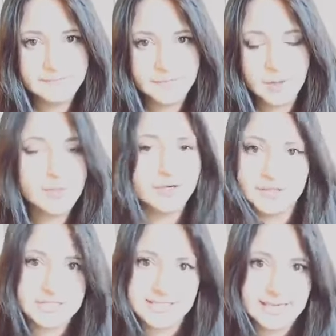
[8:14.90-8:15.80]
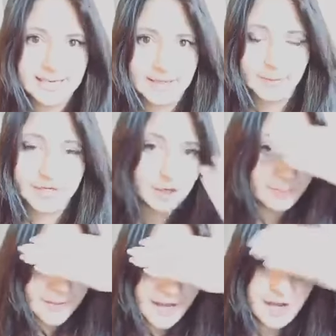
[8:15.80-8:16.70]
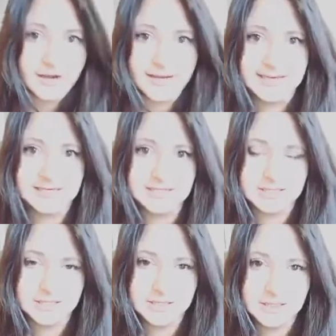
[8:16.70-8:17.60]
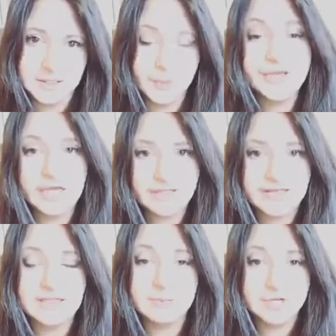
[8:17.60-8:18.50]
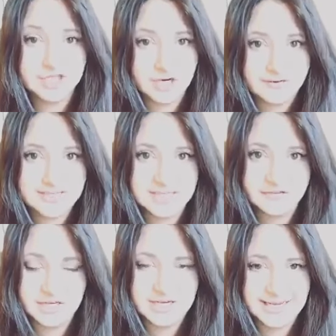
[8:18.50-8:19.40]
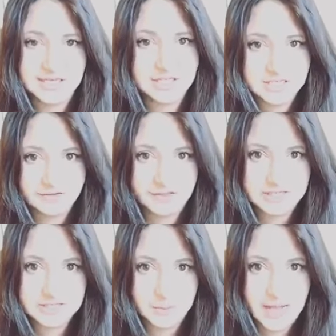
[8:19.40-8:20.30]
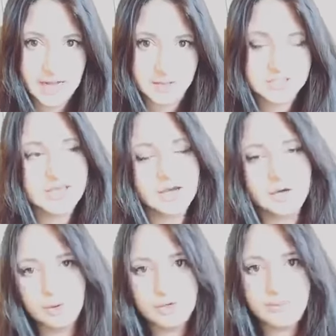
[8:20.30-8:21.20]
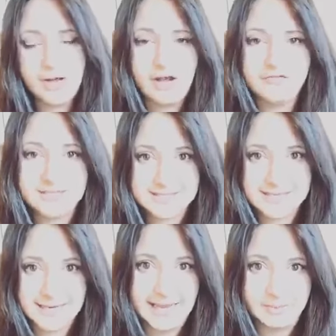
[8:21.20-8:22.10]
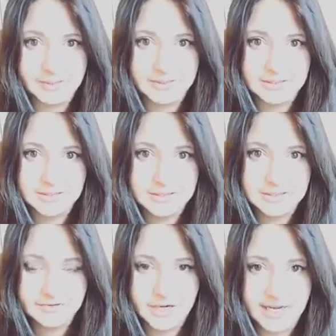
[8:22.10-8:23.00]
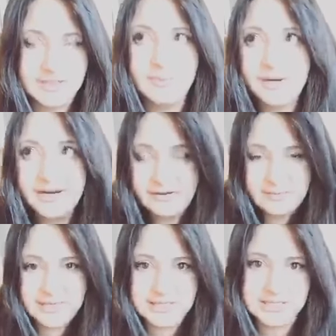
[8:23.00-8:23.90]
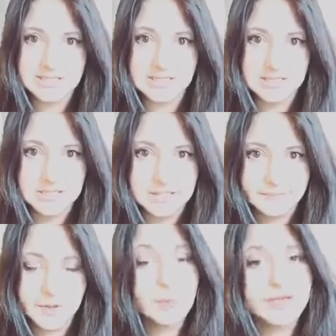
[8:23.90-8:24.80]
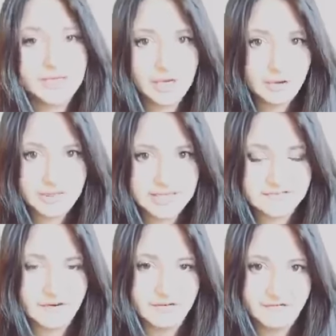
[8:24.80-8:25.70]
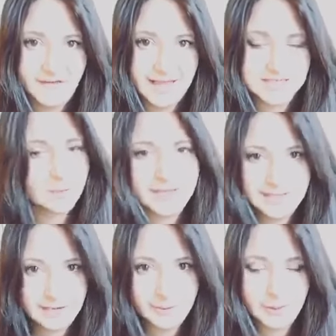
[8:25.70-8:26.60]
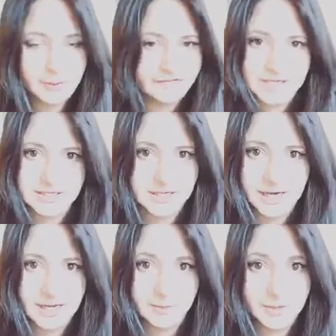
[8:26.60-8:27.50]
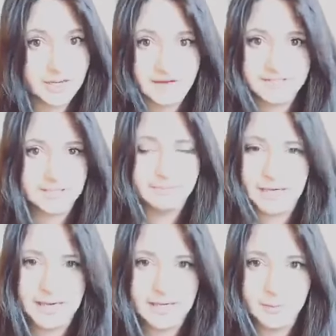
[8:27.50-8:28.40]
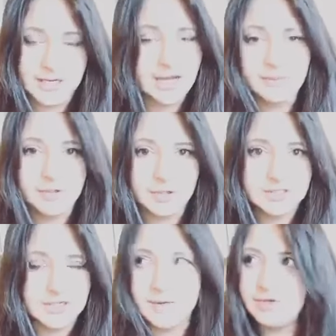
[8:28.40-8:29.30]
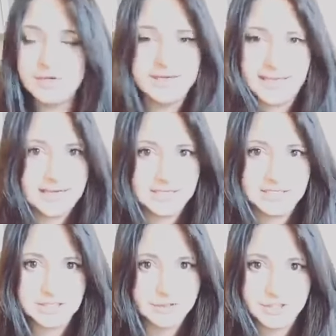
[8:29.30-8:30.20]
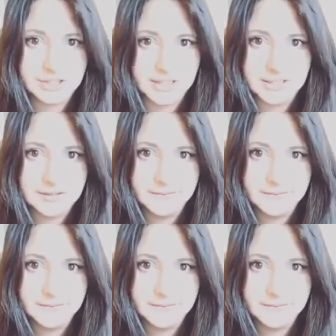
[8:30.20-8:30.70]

We're not silly, we're not blind. We know that the majority of the nations of this world, they're all a part of this club, right? The pyramid. We know this for a fact. We know it. We've done our homework. I've done my homework. I'm not I'm not in any delusion.